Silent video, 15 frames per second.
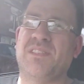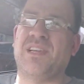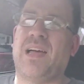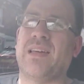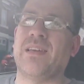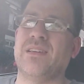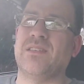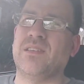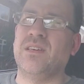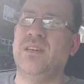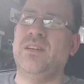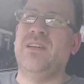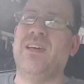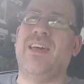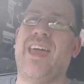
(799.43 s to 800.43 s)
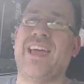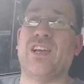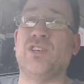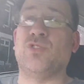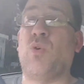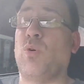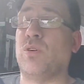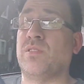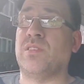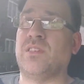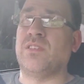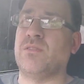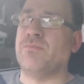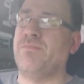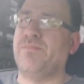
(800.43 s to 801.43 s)
tired. Exhaust
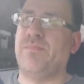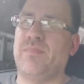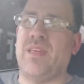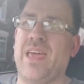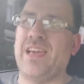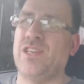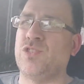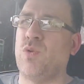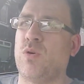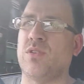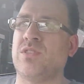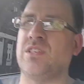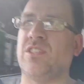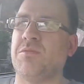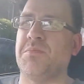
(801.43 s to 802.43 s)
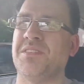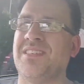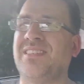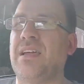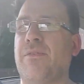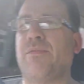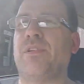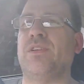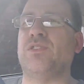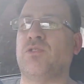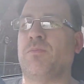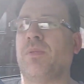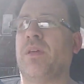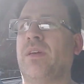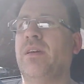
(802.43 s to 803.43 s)
system is definitely
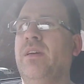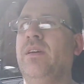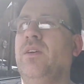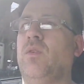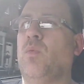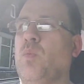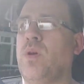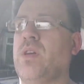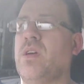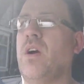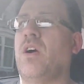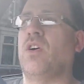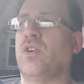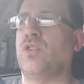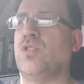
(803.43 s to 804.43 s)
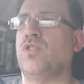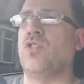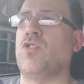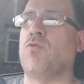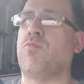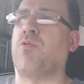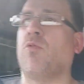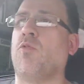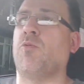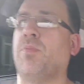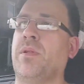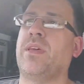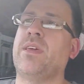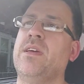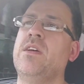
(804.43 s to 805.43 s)
something we are going to do
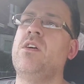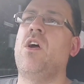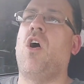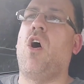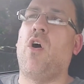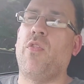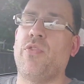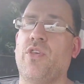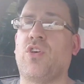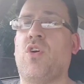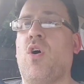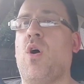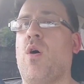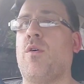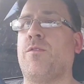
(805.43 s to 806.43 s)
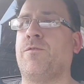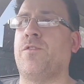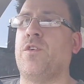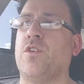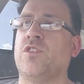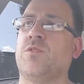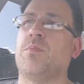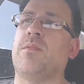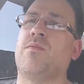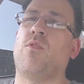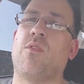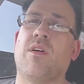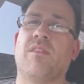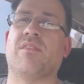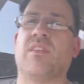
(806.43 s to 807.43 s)
probably on the car first
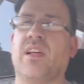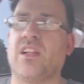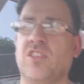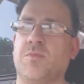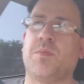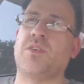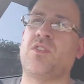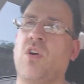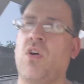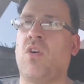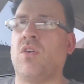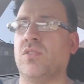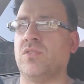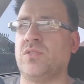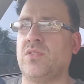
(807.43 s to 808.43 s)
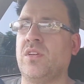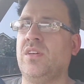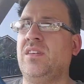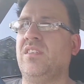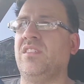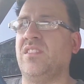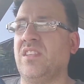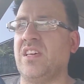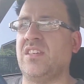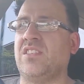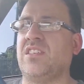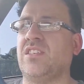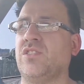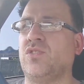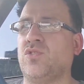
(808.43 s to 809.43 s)
before anything else, because
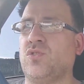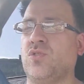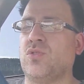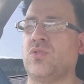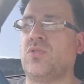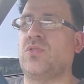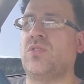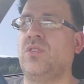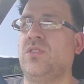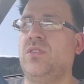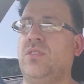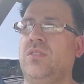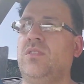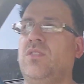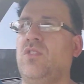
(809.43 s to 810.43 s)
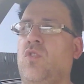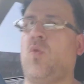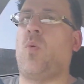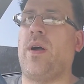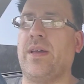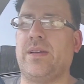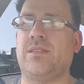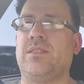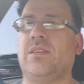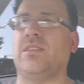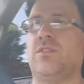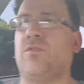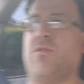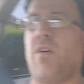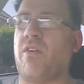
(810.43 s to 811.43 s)
this is just quiet.
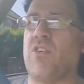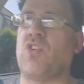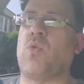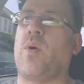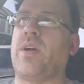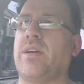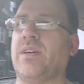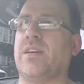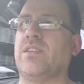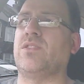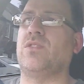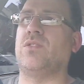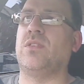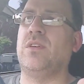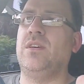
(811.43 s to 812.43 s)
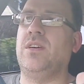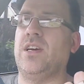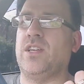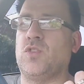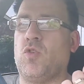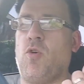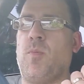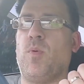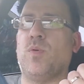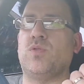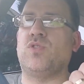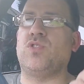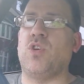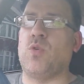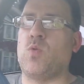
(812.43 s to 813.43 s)
It's very quiet. It's
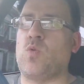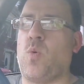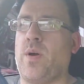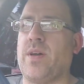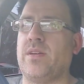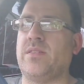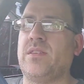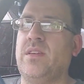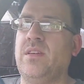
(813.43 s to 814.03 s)
almost too quiet.